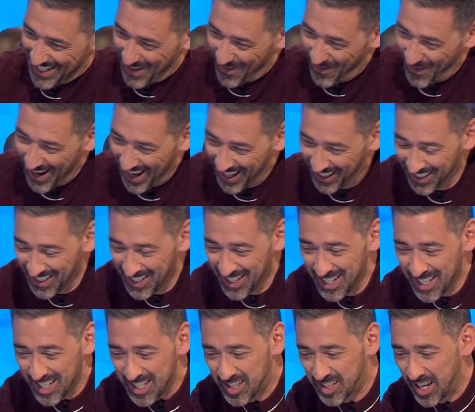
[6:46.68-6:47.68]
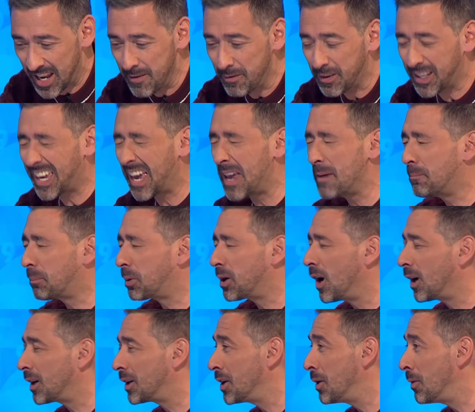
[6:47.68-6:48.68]
done well. Steve, keep
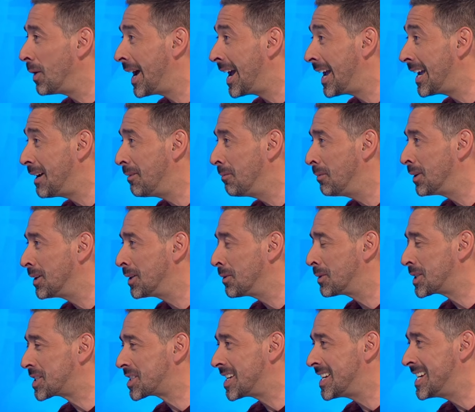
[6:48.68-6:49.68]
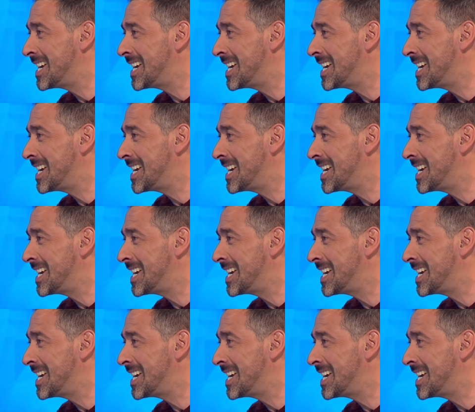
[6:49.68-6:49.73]
plucking away and we'll, we'll see